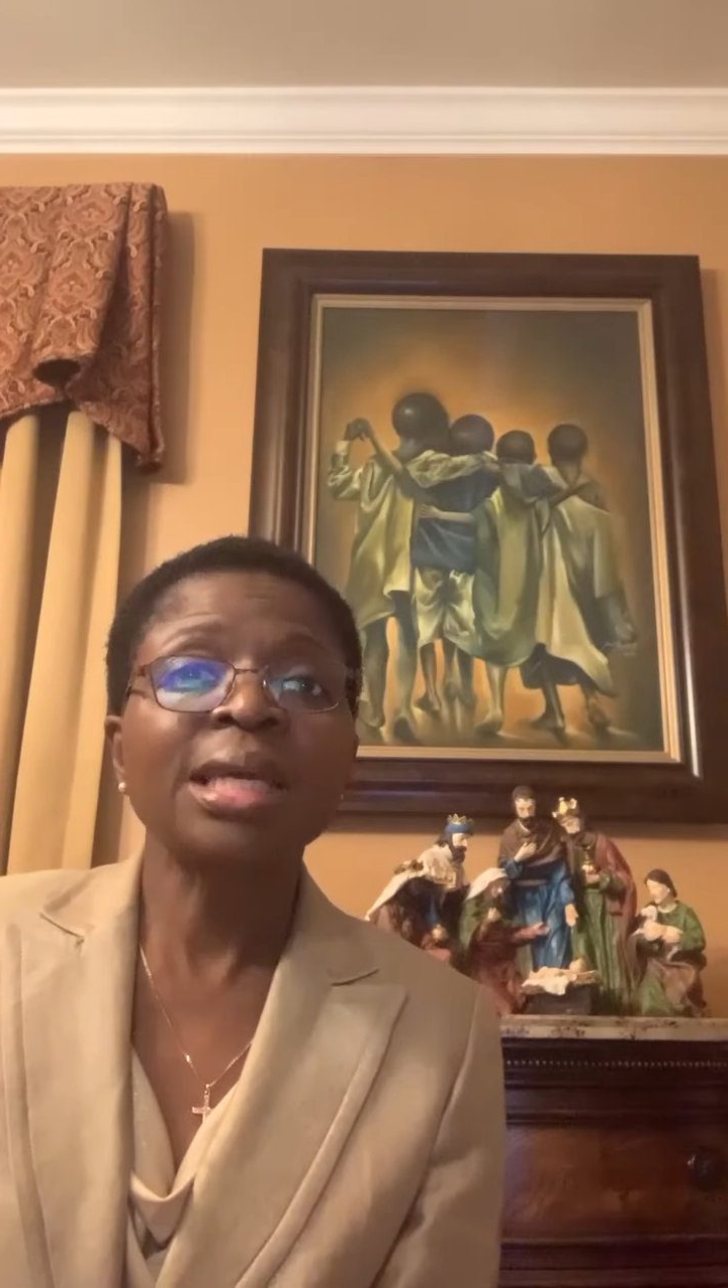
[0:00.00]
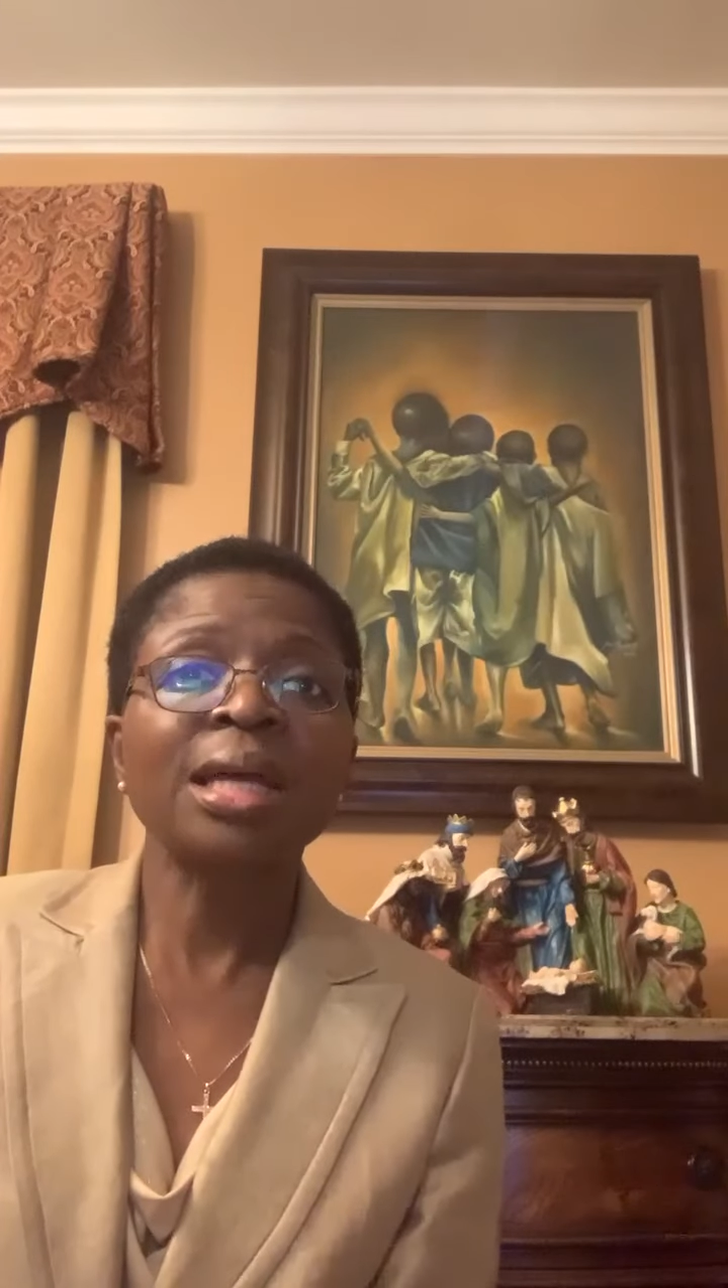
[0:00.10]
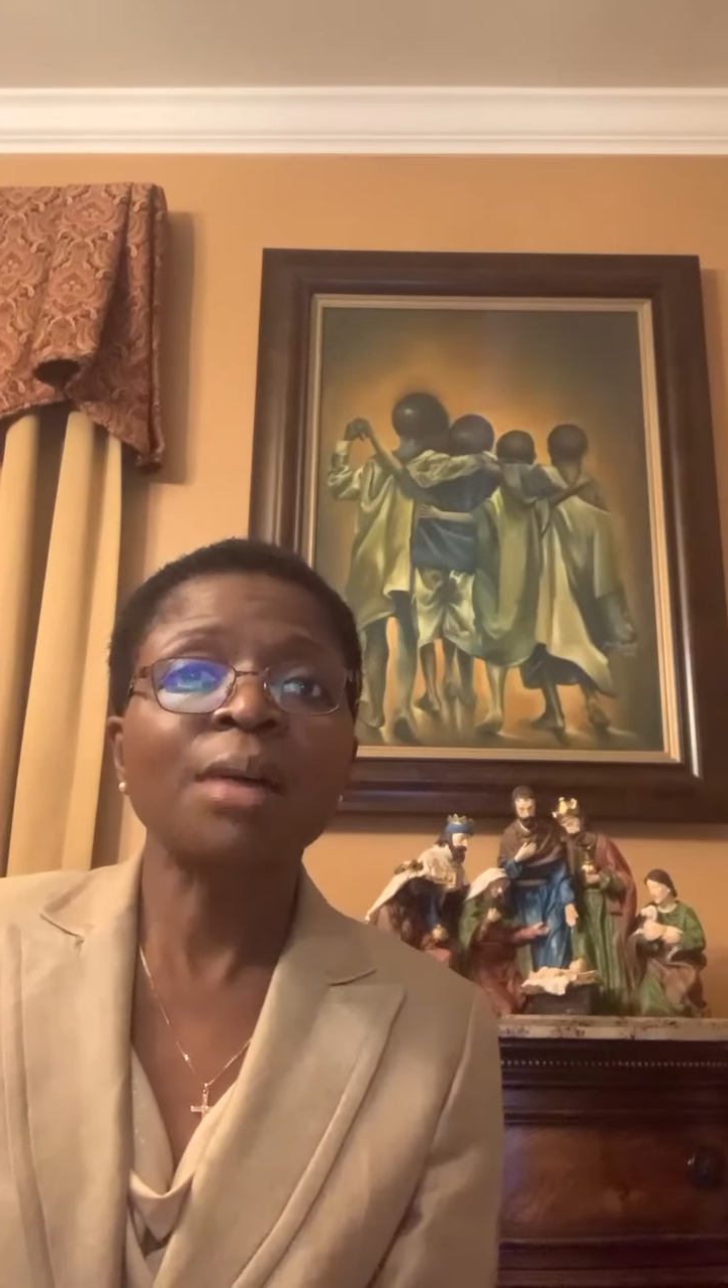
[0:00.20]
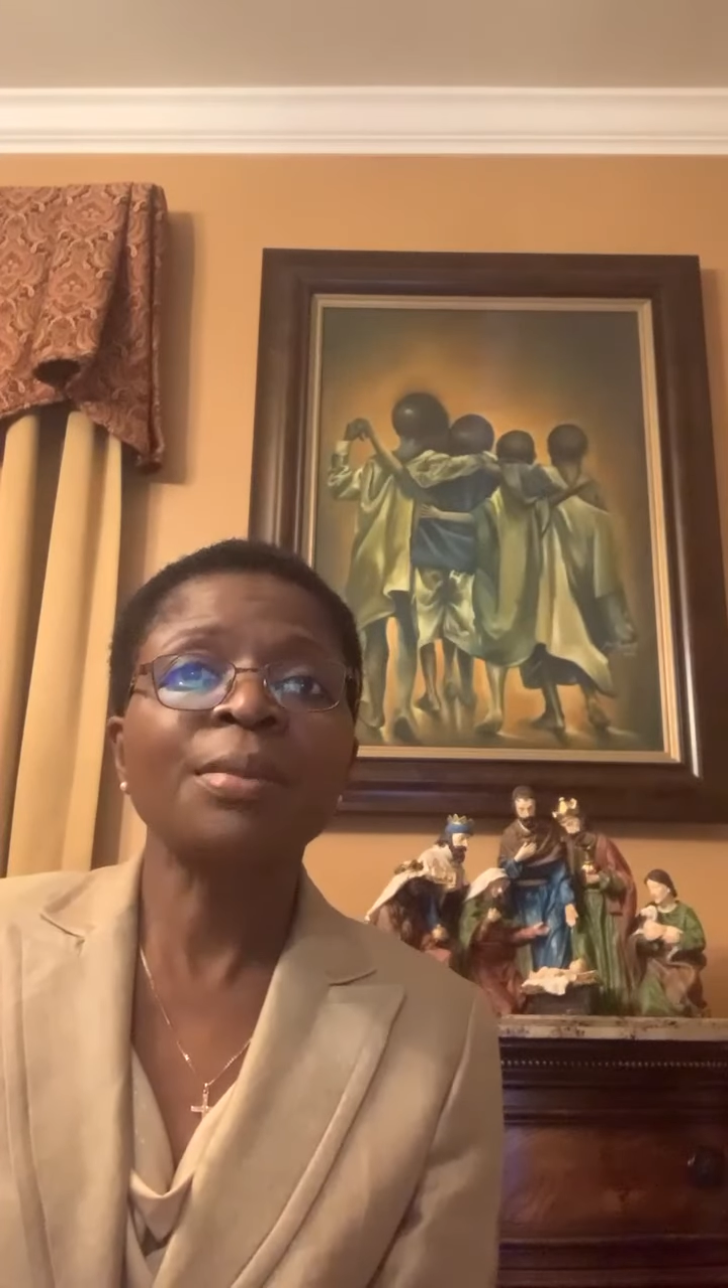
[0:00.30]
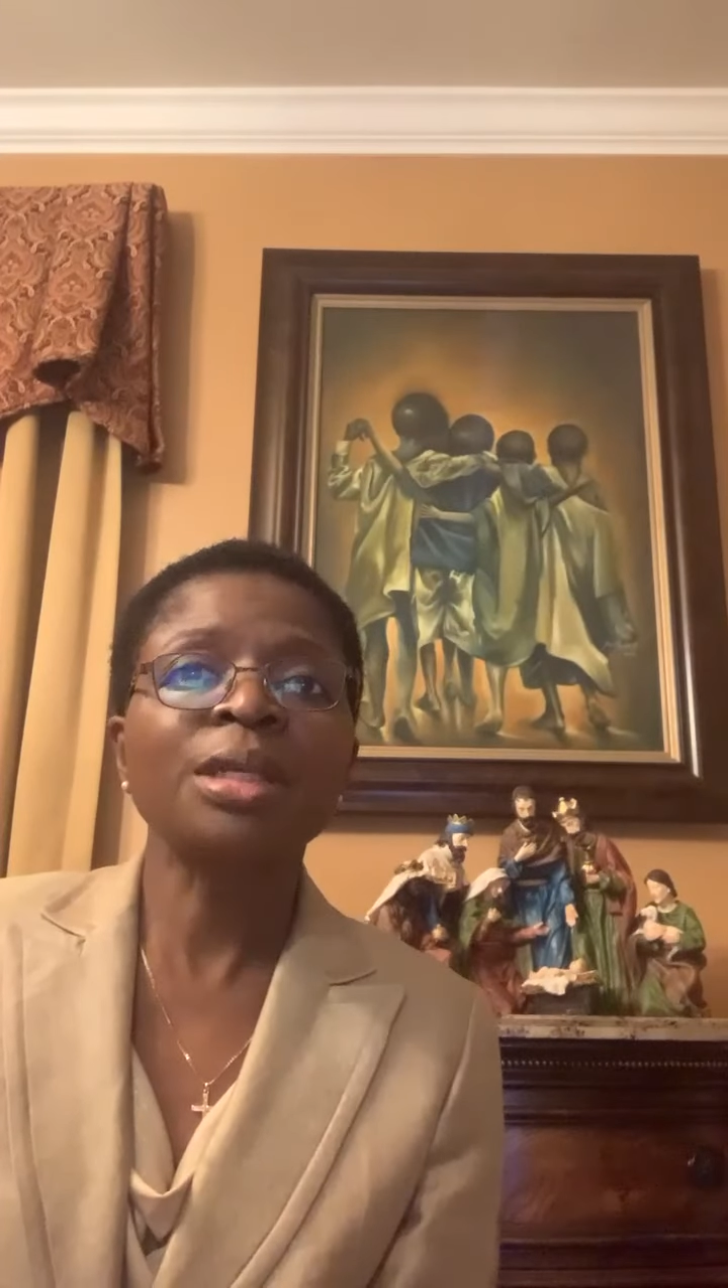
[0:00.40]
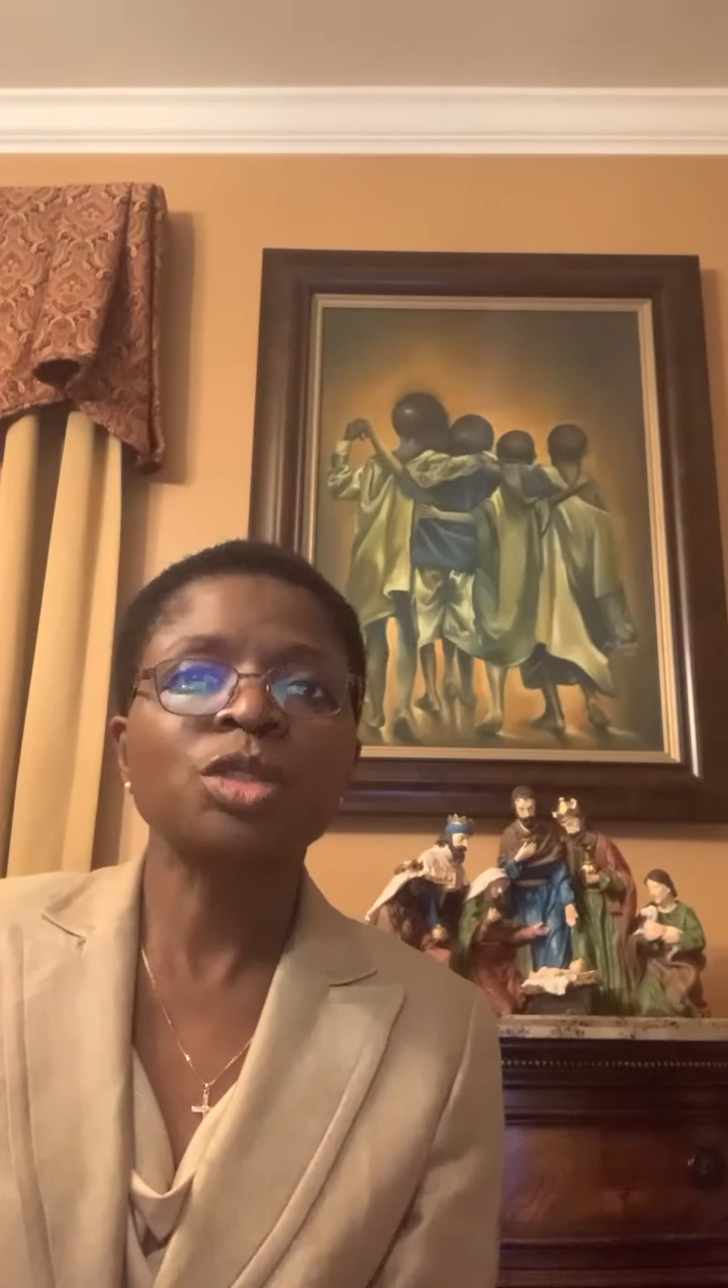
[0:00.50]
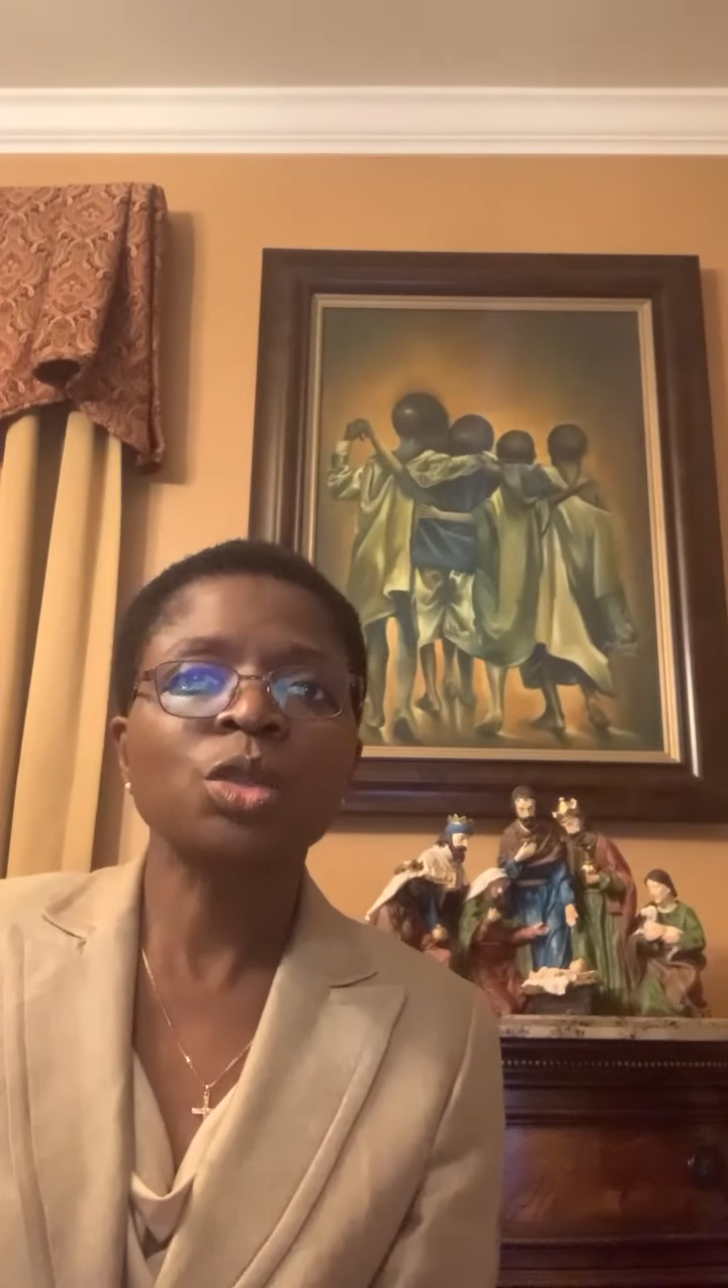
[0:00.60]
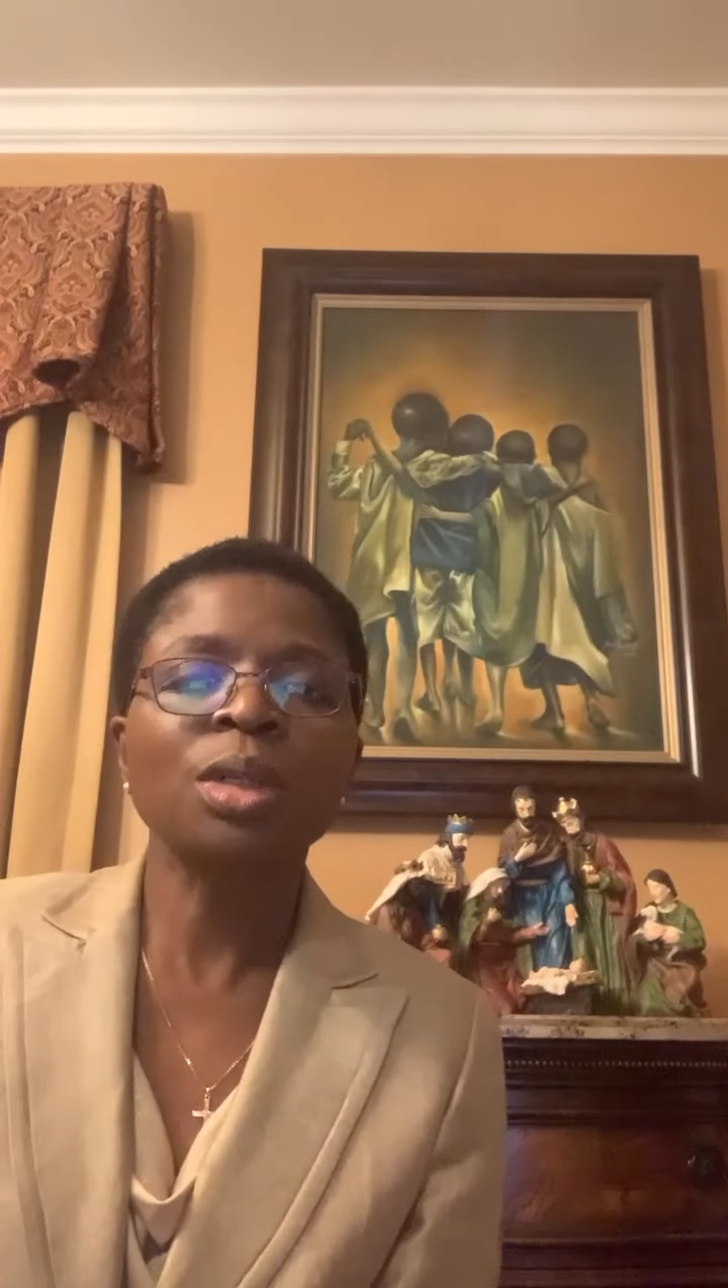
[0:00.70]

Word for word: coming to a